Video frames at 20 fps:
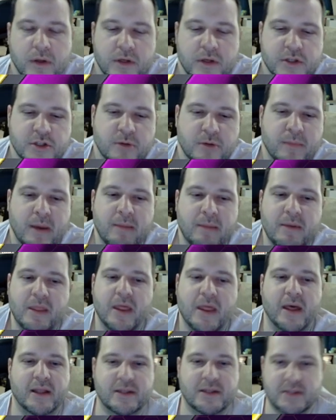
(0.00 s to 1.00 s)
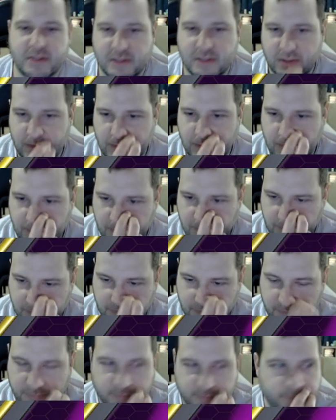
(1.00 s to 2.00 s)
So maybe that's
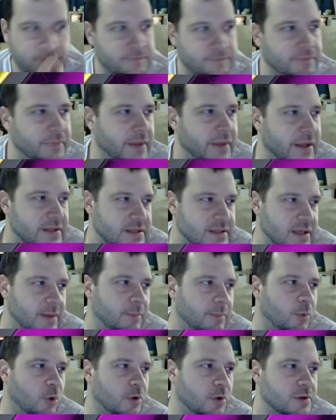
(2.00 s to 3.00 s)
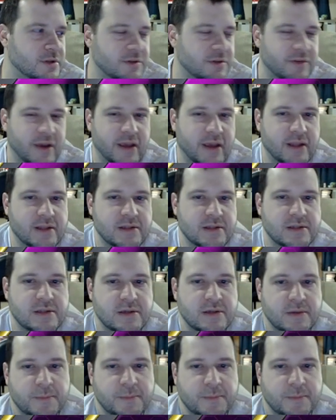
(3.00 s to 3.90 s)
the importance of hands.